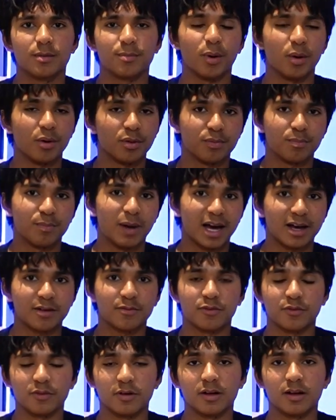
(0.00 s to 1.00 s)
Both back
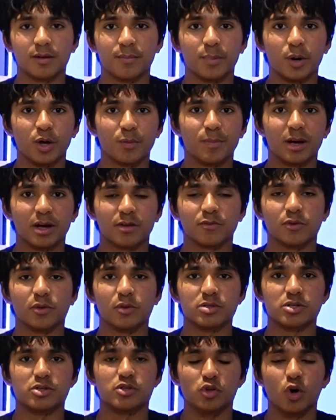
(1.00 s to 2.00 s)

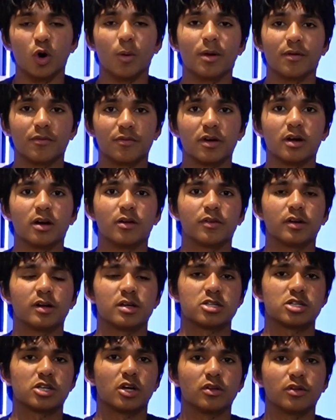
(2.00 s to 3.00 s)
fours are normally very, very
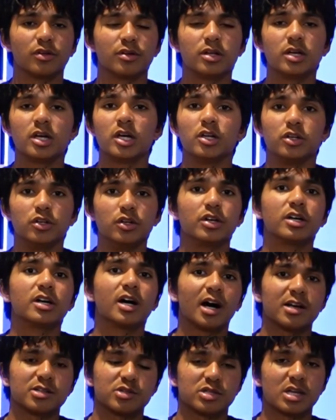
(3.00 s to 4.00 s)
solid.
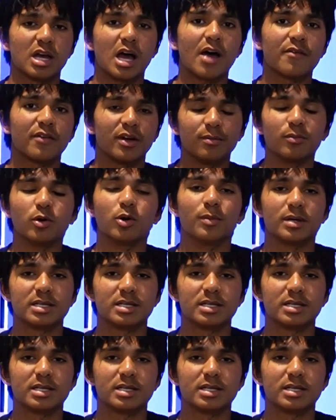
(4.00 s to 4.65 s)
Newcastle's have had more